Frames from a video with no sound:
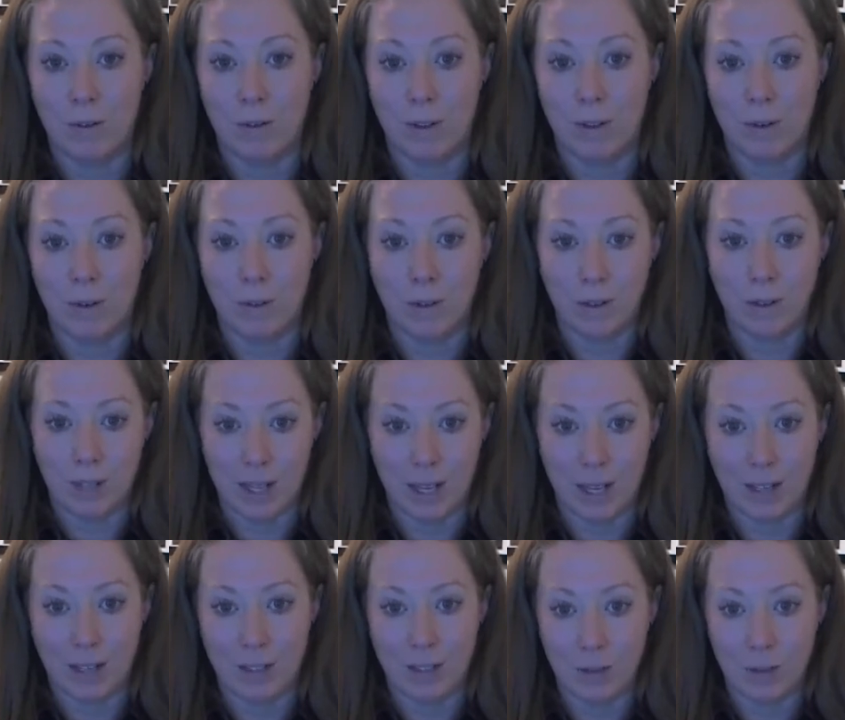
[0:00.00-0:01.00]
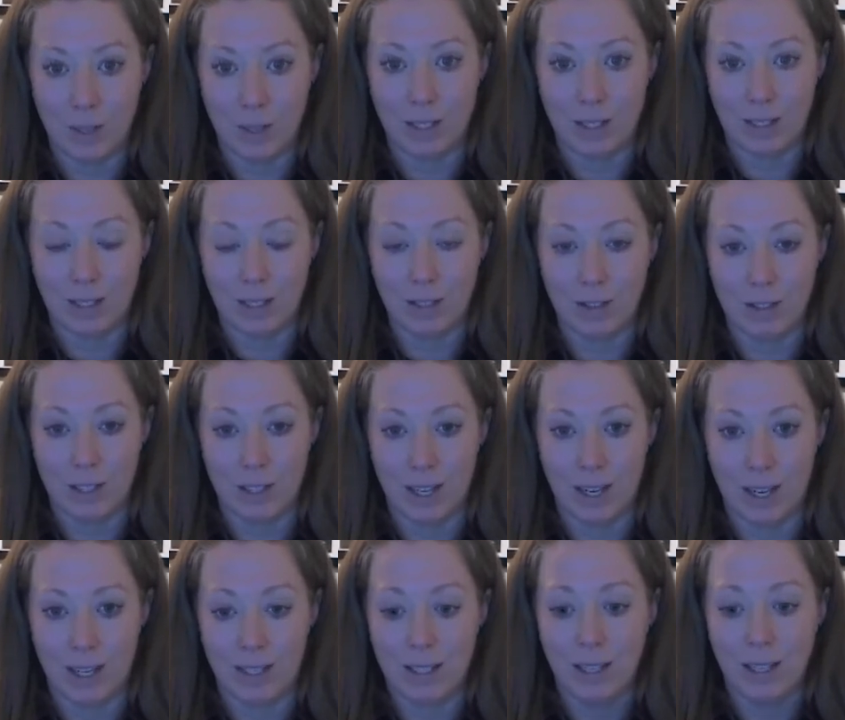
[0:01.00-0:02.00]
So if they were looking at doing a
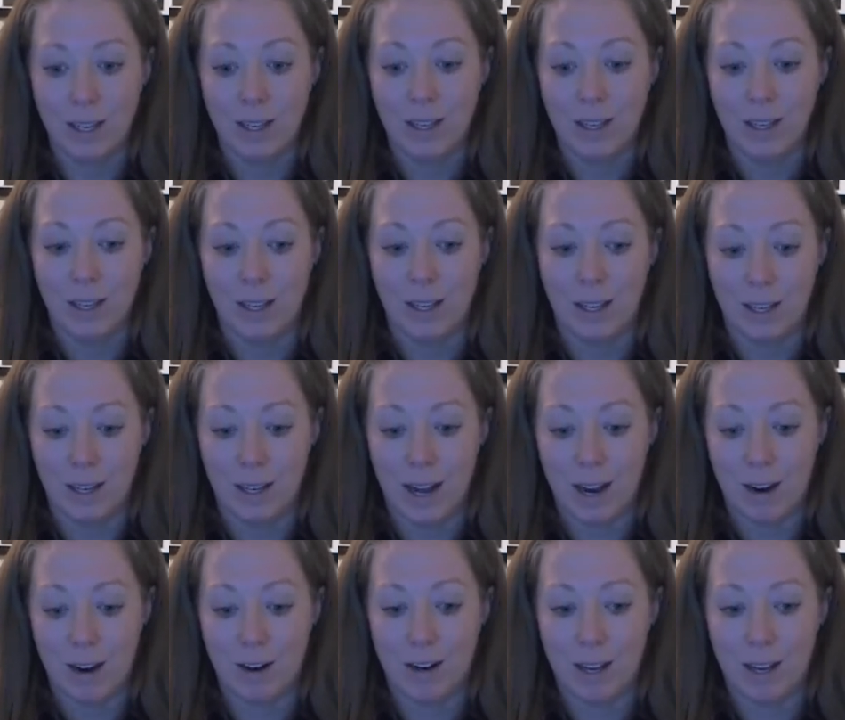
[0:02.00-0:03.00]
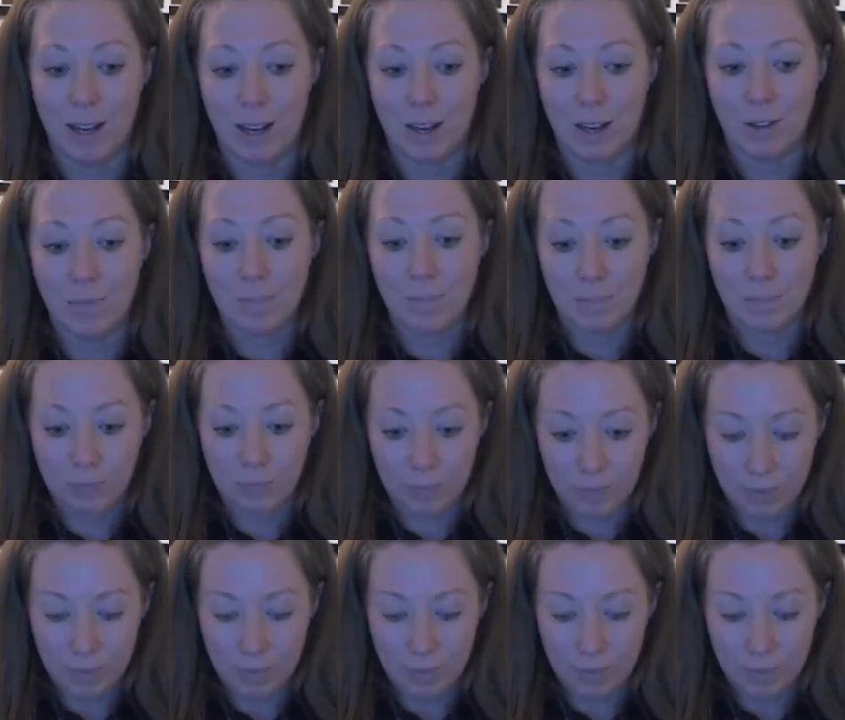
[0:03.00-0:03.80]
single site in an area,